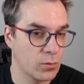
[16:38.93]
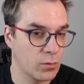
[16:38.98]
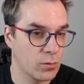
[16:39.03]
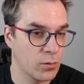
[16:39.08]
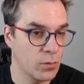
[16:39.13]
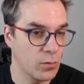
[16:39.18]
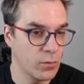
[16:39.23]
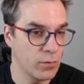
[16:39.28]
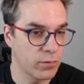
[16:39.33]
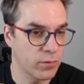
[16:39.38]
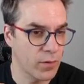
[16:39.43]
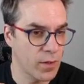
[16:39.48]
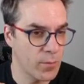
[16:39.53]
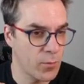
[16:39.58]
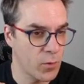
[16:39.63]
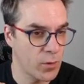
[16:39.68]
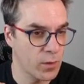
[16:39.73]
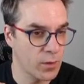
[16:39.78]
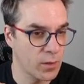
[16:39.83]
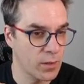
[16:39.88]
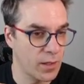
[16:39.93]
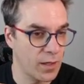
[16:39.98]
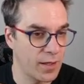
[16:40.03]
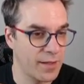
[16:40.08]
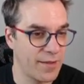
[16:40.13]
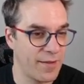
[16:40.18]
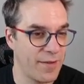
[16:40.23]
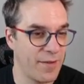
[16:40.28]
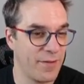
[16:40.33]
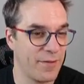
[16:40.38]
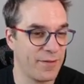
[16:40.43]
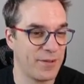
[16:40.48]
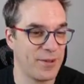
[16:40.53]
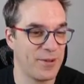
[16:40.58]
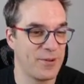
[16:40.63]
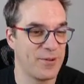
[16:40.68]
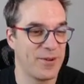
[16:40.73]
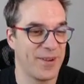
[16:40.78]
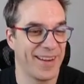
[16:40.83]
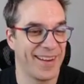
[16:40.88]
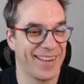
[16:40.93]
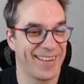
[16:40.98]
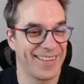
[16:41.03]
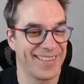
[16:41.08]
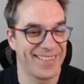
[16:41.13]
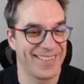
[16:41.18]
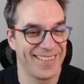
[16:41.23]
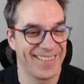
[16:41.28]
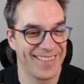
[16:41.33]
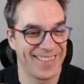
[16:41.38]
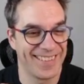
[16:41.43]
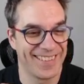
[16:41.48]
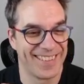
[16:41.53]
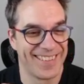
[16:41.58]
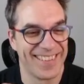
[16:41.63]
cool framework like Vue and Angular.